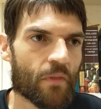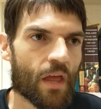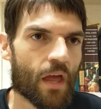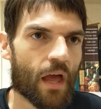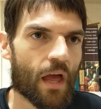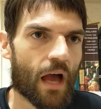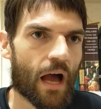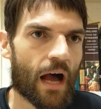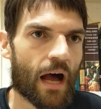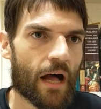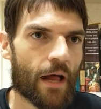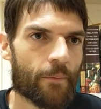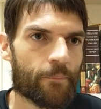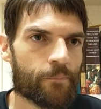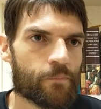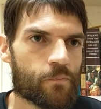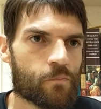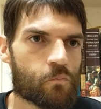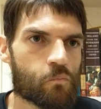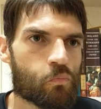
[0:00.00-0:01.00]

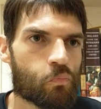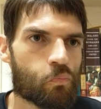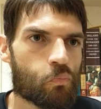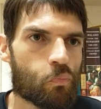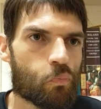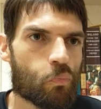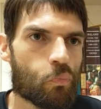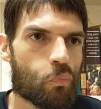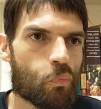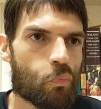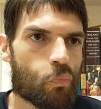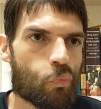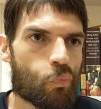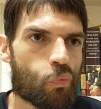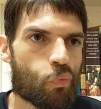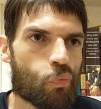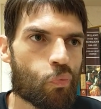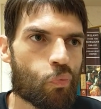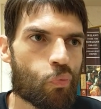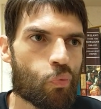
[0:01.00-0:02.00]

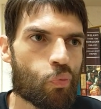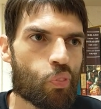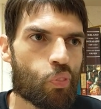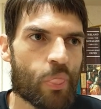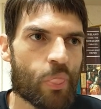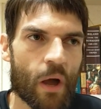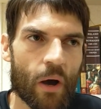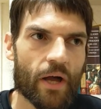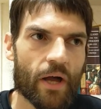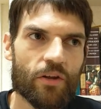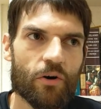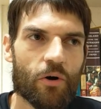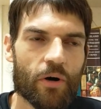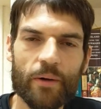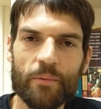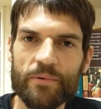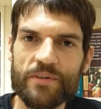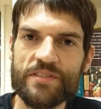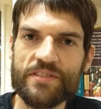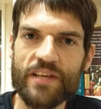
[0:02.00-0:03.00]
Now, I know I
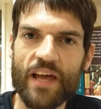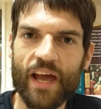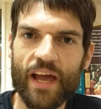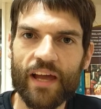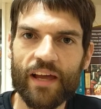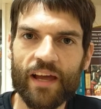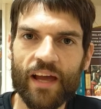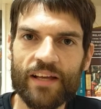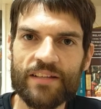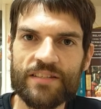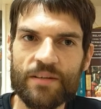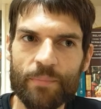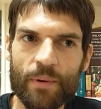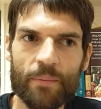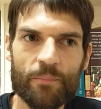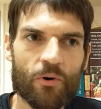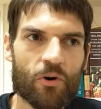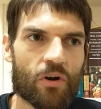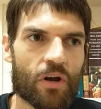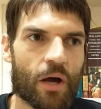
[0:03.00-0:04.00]
was saying it's a
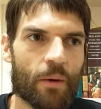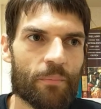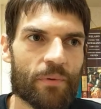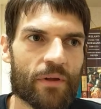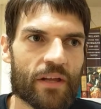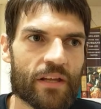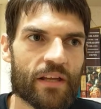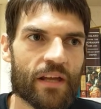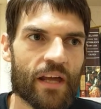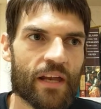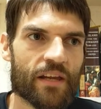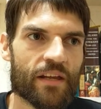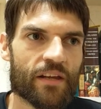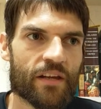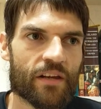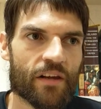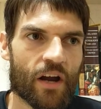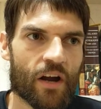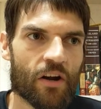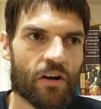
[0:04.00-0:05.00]
bit more complicated
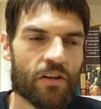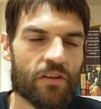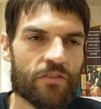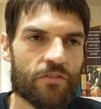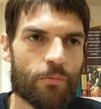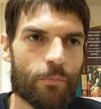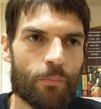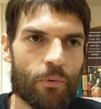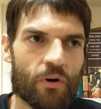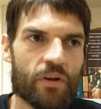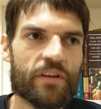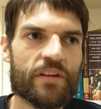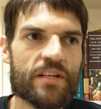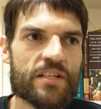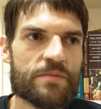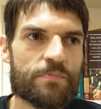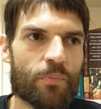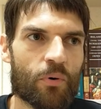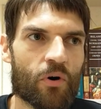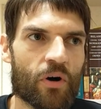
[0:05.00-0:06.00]
in Ireland, but in
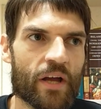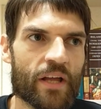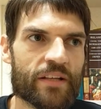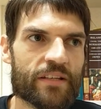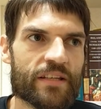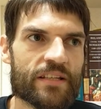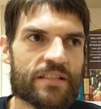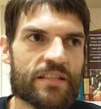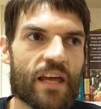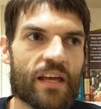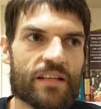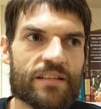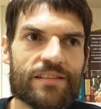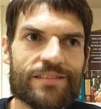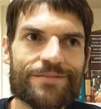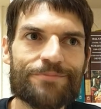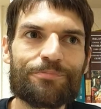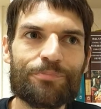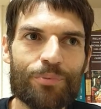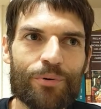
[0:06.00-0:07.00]
this point,
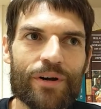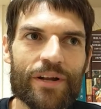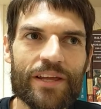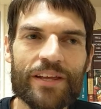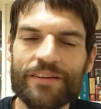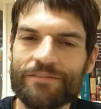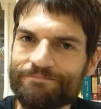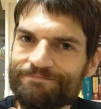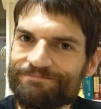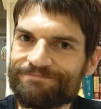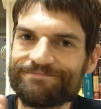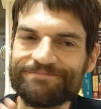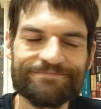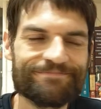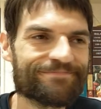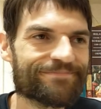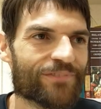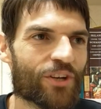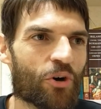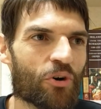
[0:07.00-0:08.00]
it's pretty
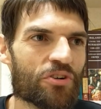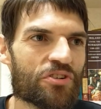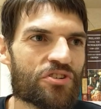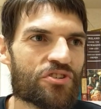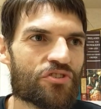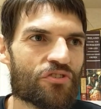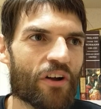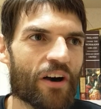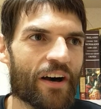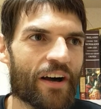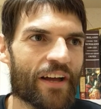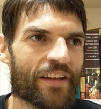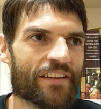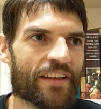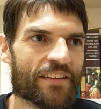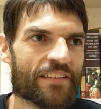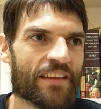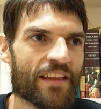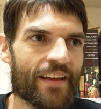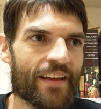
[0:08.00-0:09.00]
cut and dry
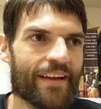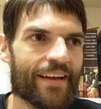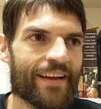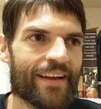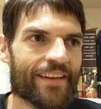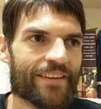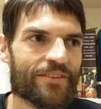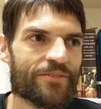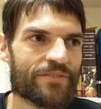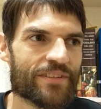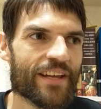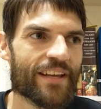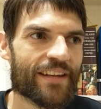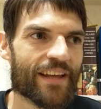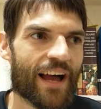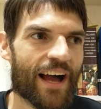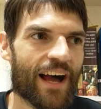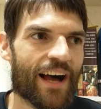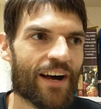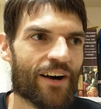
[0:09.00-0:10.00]
that you did
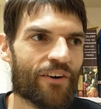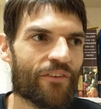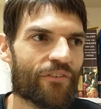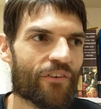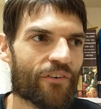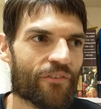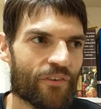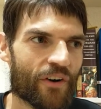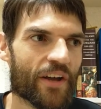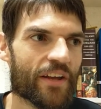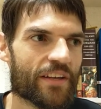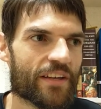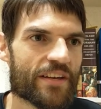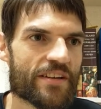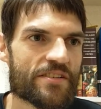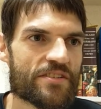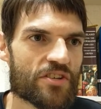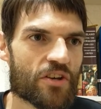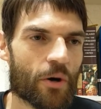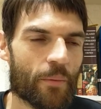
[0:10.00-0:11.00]
have
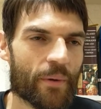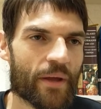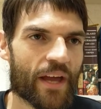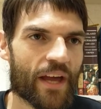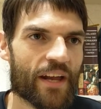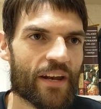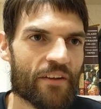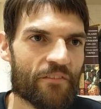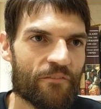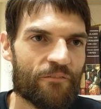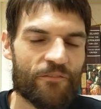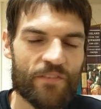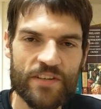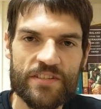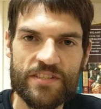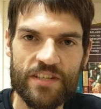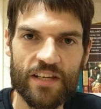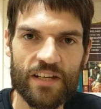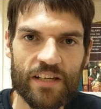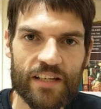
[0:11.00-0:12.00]
Vikings coming in and
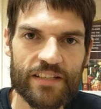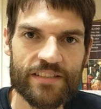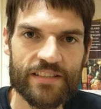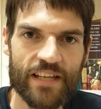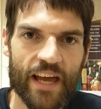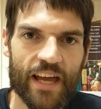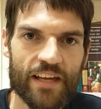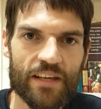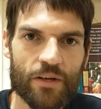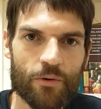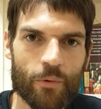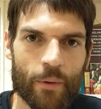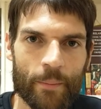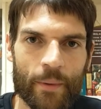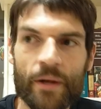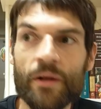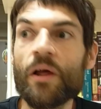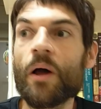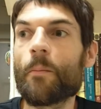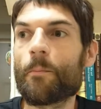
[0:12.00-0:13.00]
physically taking
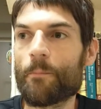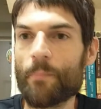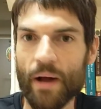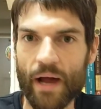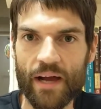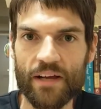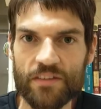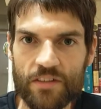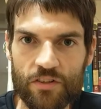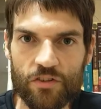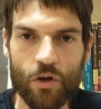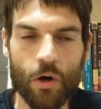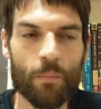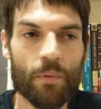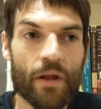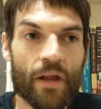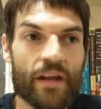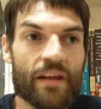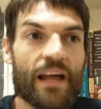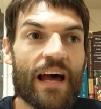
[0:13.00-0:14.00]
women back to
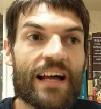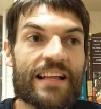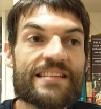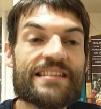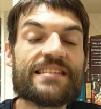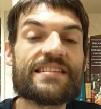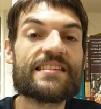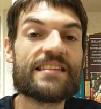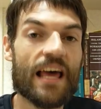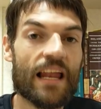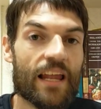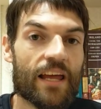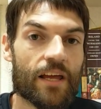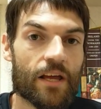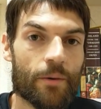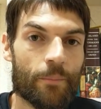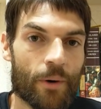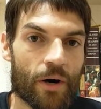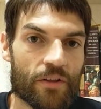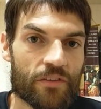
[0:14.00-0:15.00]
Dublin and selling
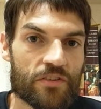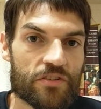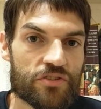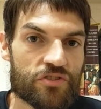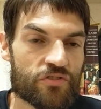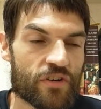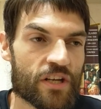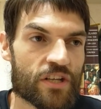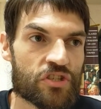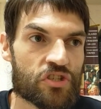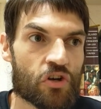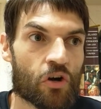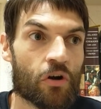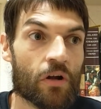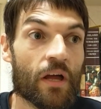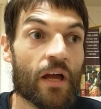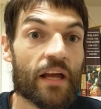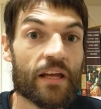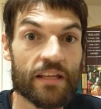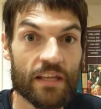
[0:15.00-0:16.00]
them on the streets or
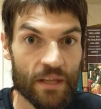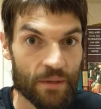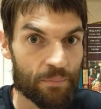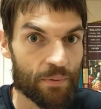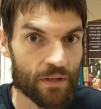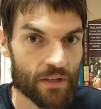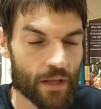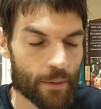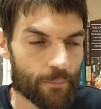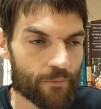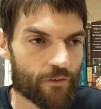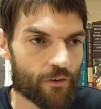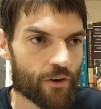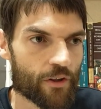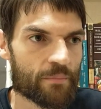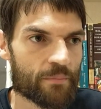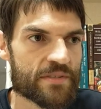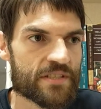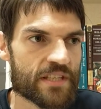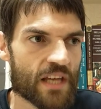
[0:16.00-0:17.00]
keeping them for
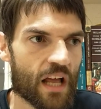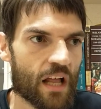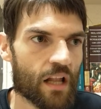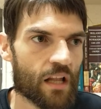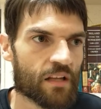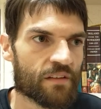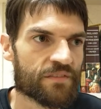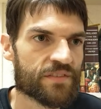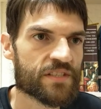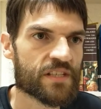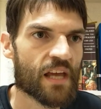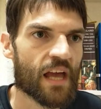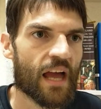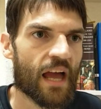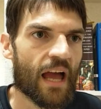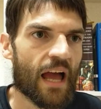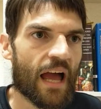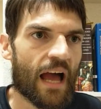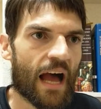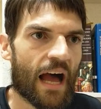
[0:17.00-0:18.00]
themselves.
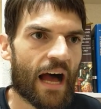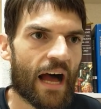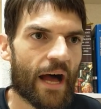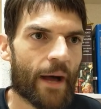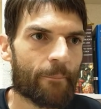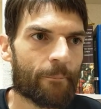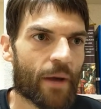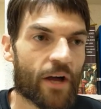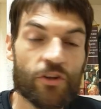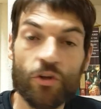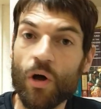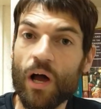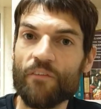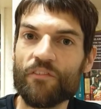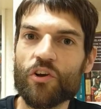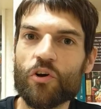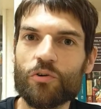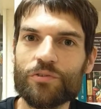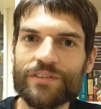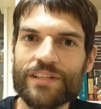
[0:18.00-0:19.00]
I don't have
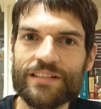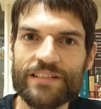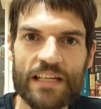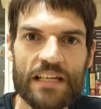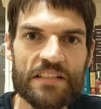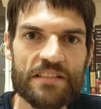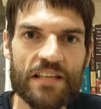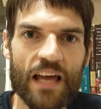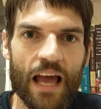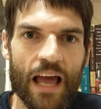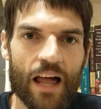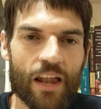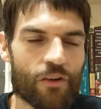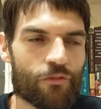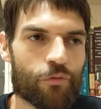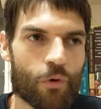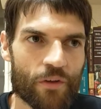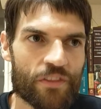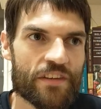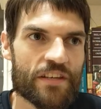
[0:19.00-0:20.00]
to go into detail
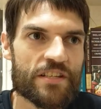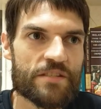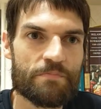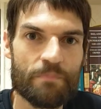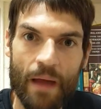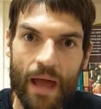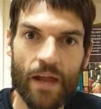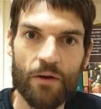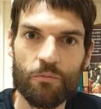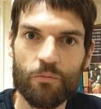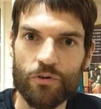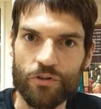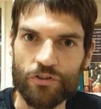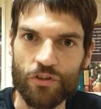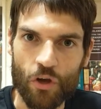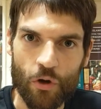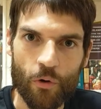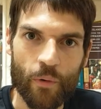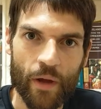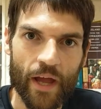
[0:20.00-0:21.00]
of what these men were
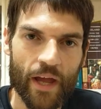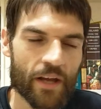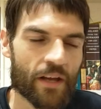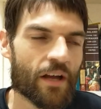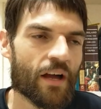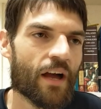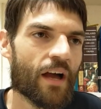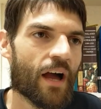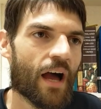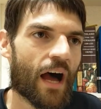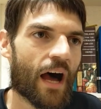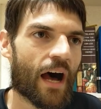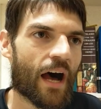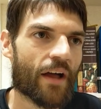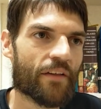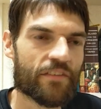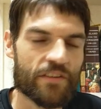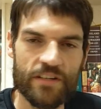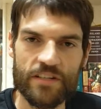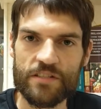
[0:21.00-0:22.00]
doing
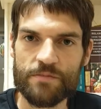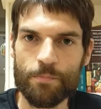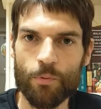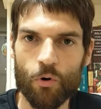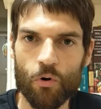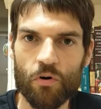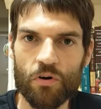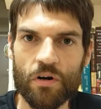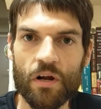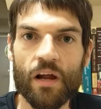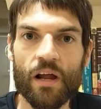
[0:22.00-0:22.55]
to these poor